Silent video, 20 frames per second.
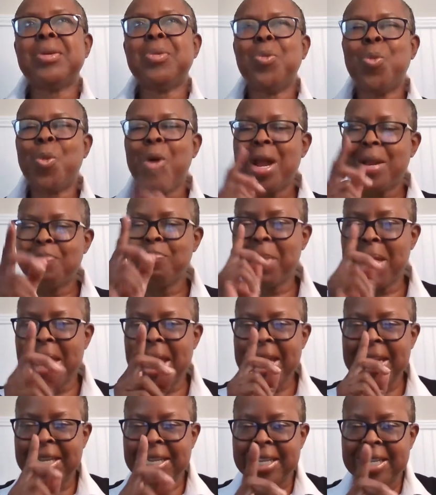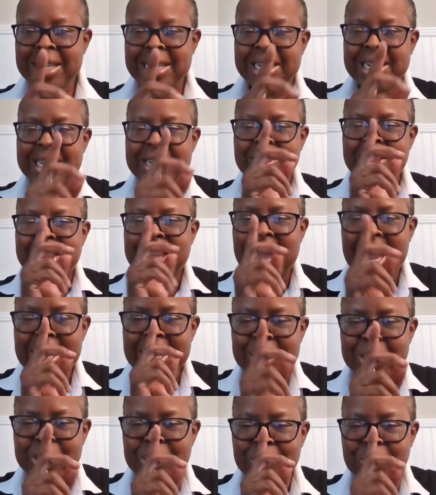what made
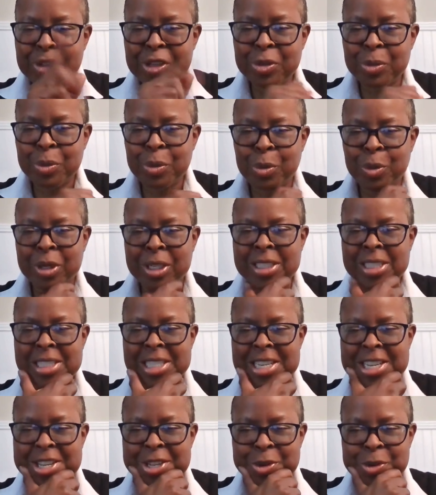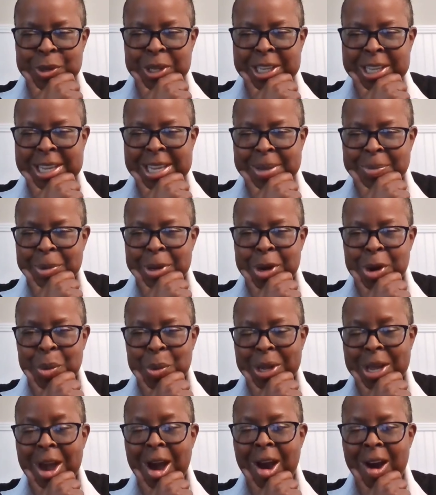that individual continue to keep
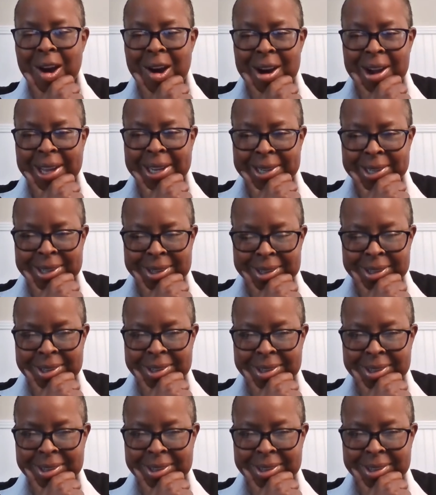going on?